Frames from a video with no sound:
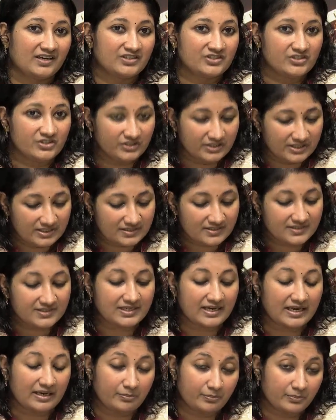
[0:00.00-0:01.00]
So, this
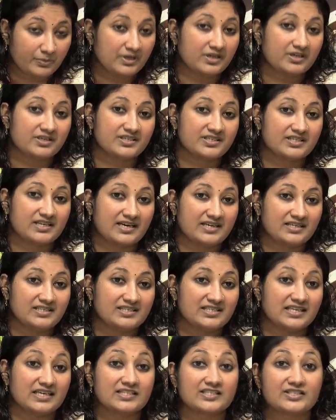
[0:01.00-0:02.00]
appears as
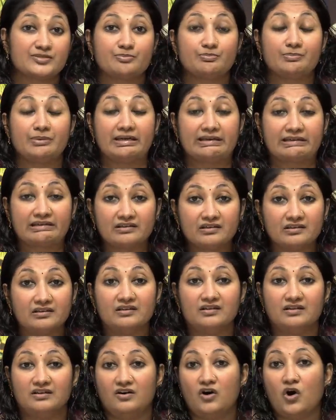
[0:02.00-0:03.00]

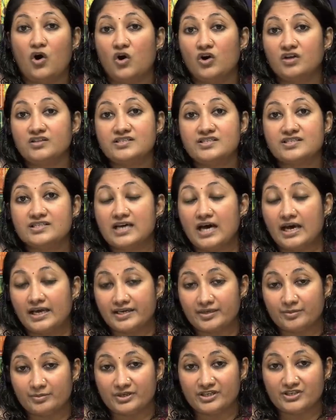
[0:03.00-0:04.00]
speckle on
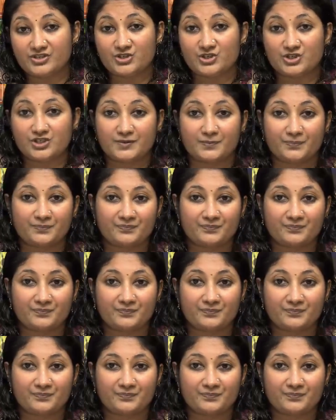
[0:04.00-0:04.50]
SAR image.